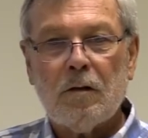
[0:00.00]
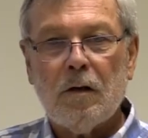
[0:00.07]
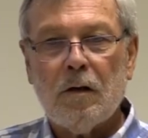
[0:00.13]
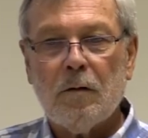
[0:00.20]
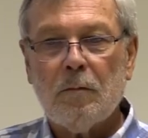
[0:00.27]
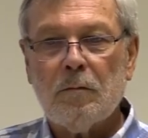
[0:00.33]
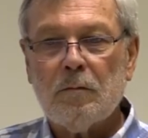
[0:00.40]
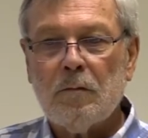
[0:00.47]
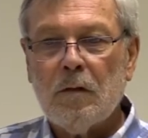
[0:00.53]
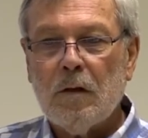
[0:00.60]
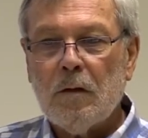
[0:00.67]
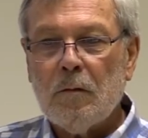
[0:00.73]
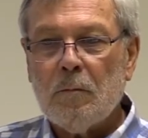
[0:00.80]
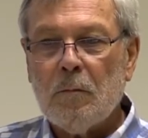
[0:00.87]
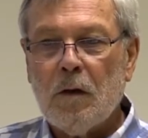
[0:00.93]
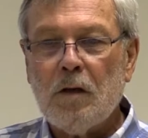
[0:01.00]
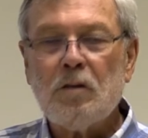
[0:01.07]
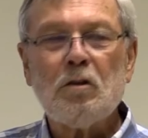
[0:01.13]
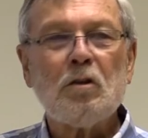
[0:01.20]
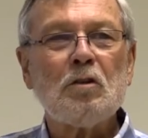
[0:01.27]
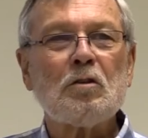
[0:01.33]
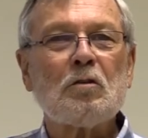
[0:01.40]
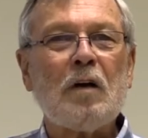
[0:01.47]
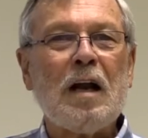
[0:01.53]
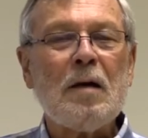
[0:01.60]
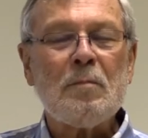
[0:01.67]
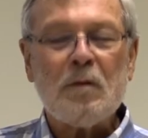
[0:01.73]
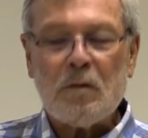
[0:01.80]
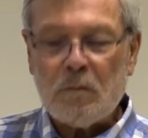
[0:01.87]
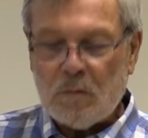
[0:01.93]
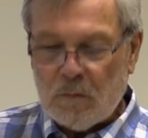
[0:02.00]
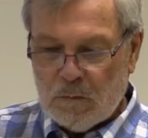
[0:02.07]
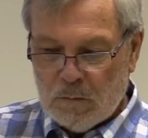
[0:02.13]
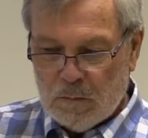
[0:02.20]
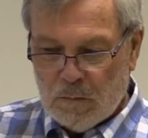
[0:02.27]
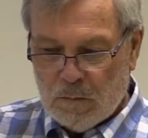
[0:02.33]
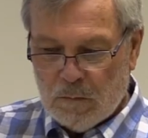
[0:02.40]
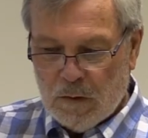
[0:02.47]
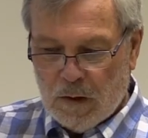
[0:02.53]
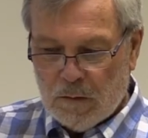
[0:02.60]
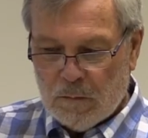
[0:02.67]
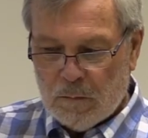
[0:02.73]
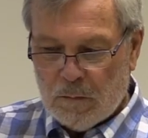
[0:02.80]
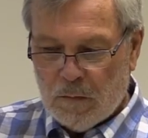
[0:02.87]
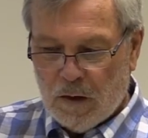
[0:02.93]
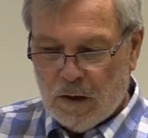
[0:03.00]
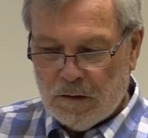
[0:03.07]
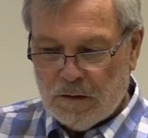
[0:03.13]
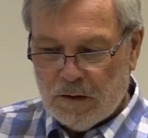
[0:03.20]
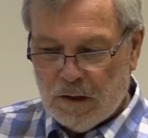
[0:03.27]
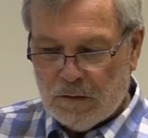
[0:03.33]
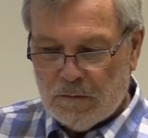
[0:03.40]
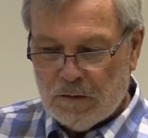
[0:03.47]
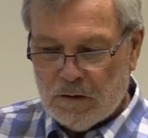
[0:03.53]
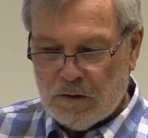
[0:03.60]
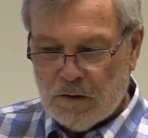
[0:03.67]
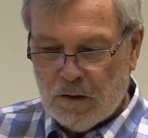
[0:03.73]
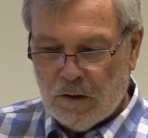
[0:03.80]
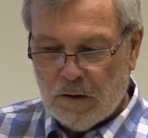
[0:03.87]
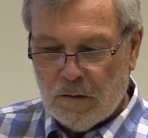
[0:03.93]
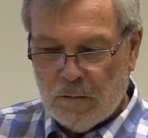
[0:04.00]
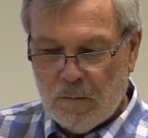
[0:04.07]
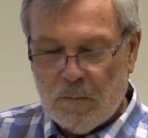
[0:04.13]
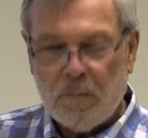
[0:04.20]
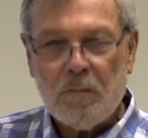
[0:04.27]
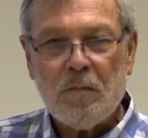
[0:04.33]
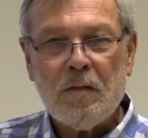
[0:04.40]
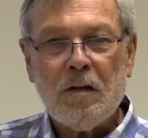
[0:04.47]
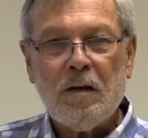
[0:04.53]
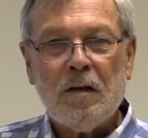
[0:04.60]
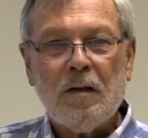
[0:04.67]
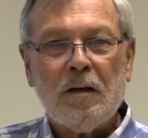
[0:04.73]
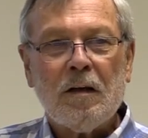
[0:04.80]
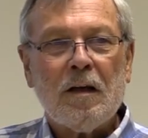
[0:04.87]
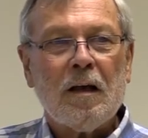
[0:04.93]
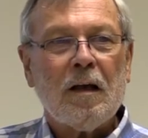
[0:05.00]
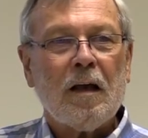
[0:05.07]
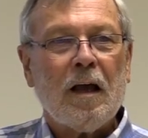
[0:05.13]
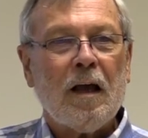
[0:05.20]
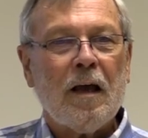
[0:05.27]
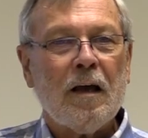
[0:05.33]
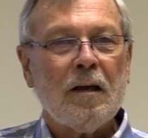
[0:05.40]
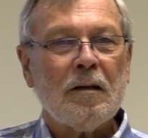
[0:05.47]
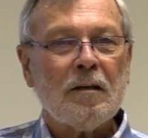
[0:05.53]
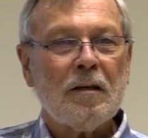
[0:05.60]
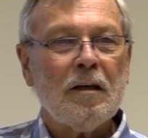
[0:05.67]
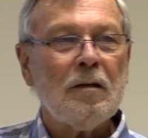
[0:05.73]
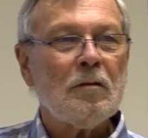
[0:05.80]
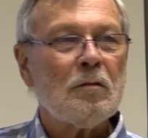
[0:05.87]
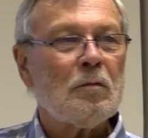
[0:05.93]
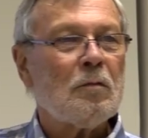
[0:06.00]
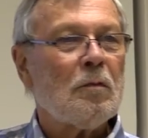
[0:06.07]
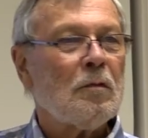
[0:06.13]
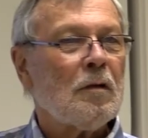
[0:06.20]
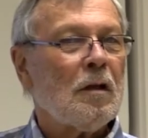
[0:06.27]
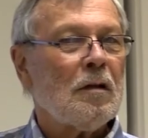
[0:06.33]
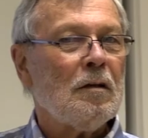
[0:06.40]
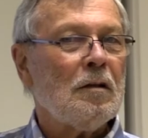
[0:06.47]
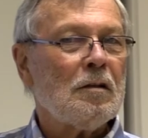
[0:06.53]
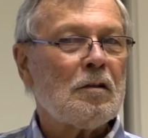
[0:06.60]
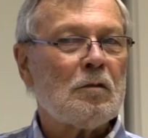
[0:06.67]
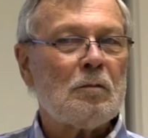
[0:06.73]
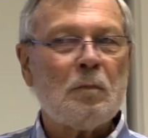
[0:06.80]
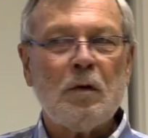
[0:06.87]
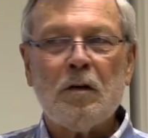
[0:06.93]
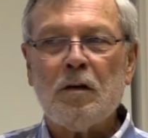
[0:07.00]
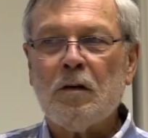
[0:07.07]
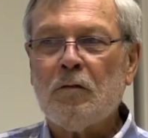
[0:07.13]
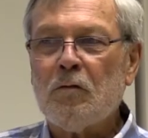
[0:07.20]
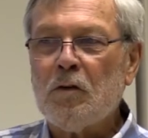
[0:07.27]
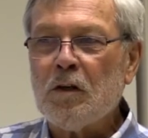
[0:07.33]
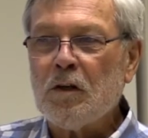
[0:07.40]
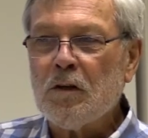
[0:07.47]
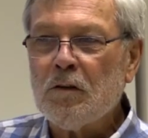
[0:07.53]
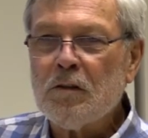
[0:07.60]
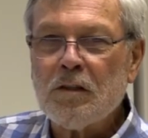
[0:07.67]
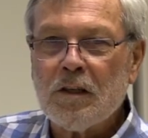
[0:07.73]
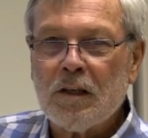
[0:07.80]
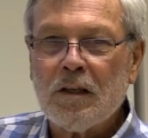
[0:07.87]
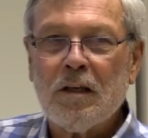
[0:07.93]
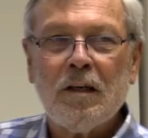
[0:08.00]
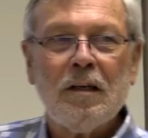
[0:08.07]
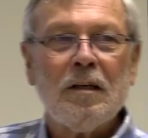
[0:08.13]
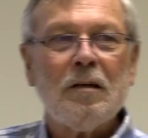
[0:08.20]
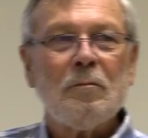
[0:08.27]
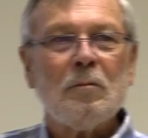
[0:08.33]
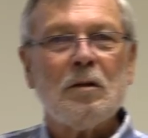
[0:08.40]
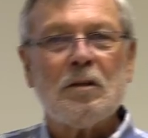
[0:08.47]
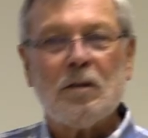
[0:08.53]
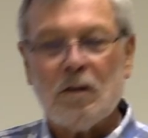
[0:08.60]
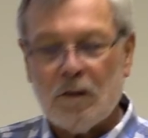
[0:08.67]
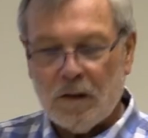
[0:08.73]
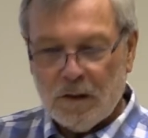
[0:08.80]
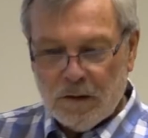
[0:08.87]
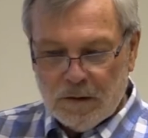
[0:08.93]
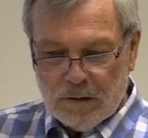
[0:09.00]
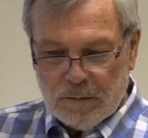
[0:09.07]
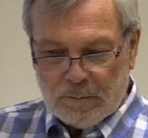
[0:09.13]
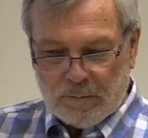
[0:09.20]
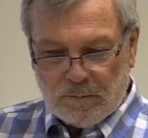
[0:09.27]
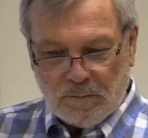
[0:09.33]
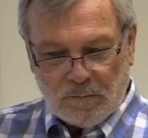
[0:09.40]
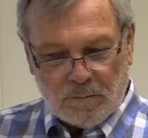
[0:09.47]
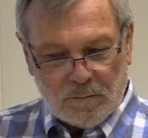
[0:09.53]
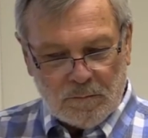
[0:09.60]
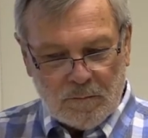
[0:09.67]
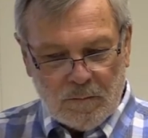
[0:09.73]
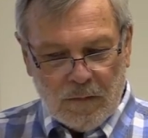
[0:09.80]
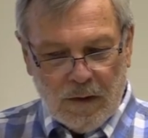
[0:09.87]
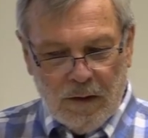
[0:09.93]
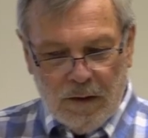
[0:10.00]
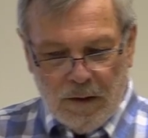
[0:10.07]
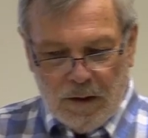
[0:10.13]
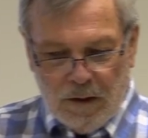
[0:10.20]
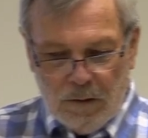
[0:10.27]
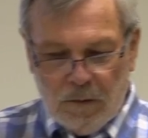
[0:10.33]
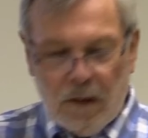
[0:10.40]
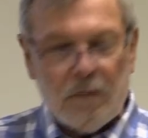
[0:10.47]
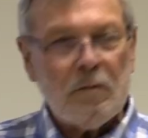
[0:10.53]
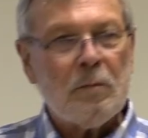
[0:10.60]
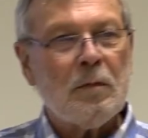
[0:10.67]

uh, major scrapping project for sure. And again, in the spirit of reusing materials, here we have a